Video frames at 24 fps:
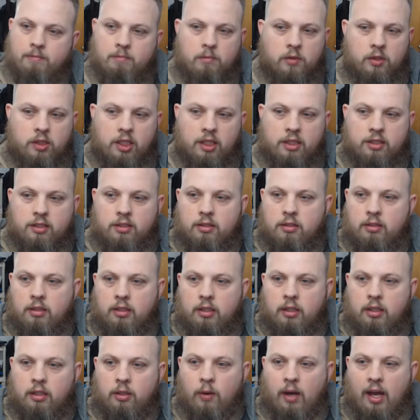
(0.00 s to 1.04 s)
Just,
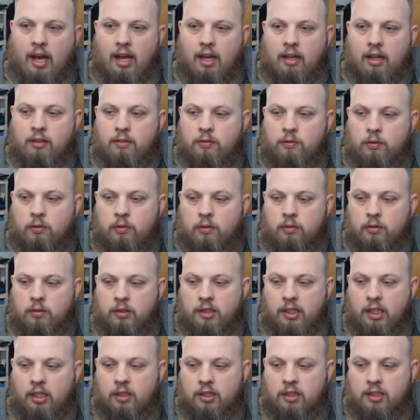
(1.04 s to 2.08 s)
you have the
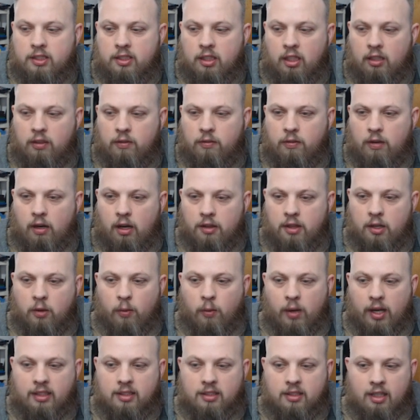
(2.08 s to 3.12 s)
leader itself on the
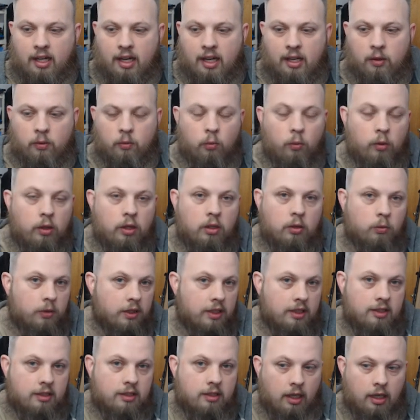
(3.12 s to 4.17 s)
Awakened side
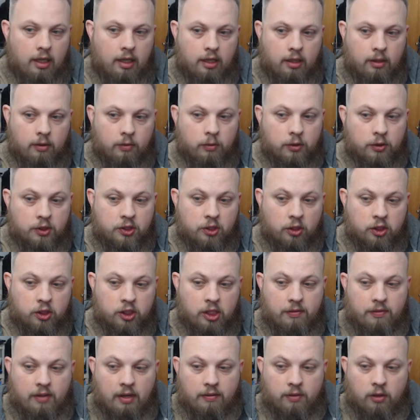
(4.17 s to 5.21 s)
will search
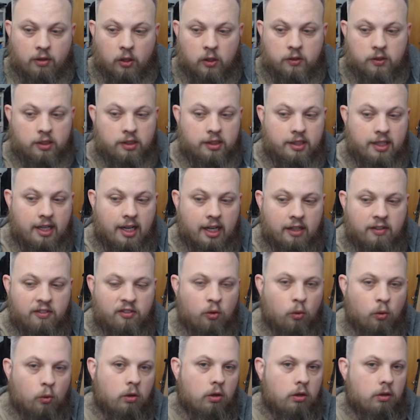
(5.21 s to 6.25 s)
top 5 cards for your deck
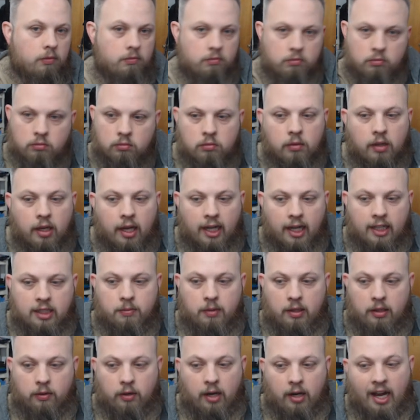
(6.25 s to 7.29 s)
for
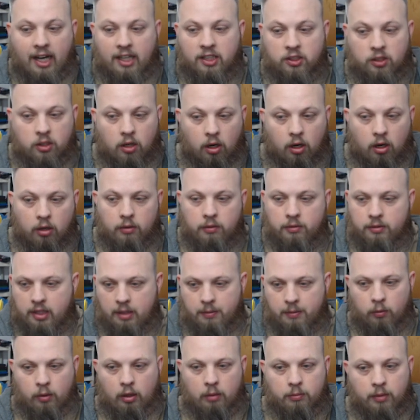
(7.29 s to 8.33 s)
X card,
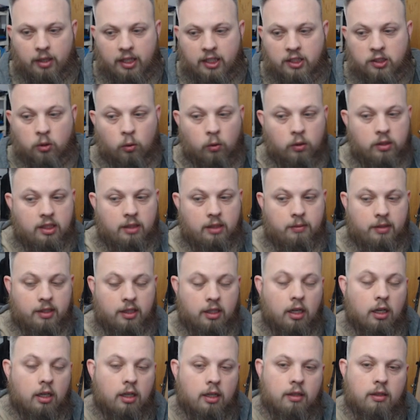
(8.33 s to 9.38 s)
Demon Realm Race, or Demon
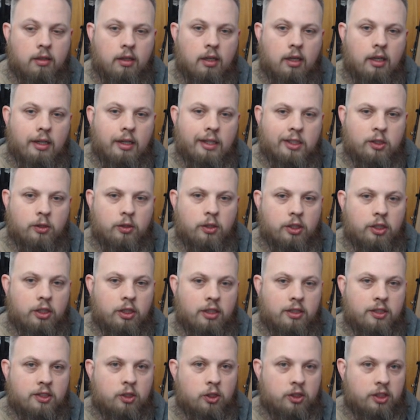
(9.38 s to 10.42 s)
God. So you're good
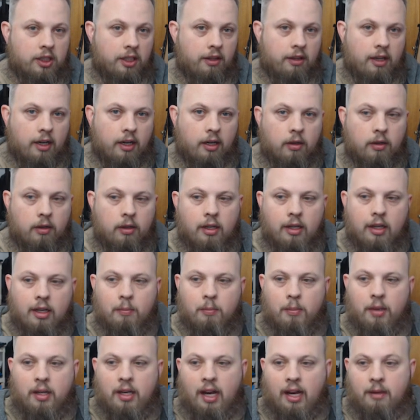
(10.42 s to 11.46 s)
on the searching there.
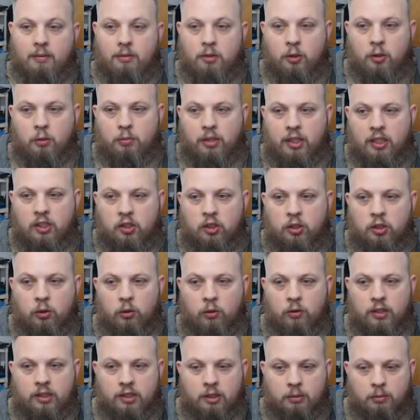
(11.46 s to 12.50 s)
But I do play 2
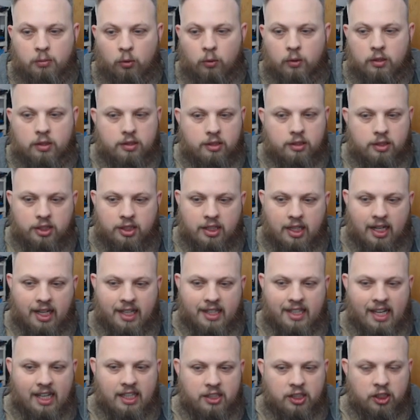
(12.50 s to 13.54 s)
of the Deborahs, just kind of
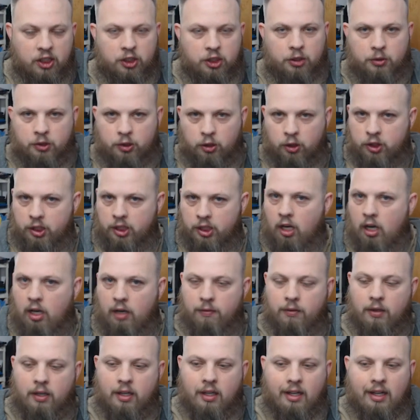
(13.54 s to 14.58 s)
get that additional searching
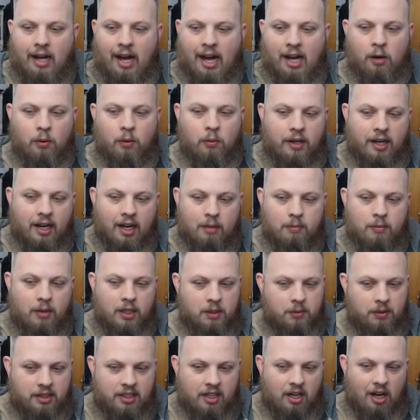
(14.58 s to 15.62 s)
off. I don't care much
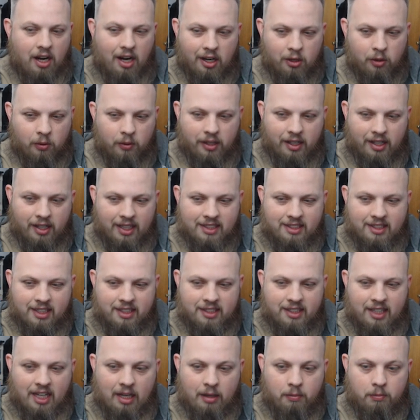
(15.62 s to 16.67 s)
about the auto getting a
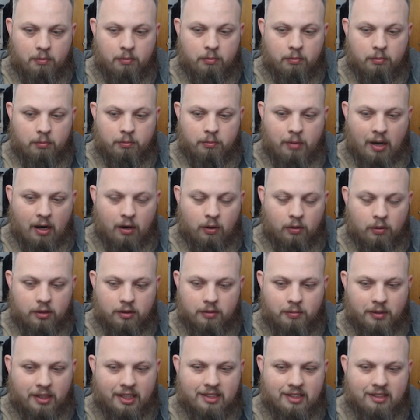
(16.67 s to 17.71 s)
6k power,
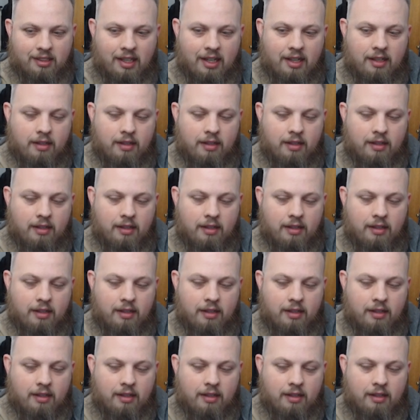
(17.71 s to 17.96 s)
because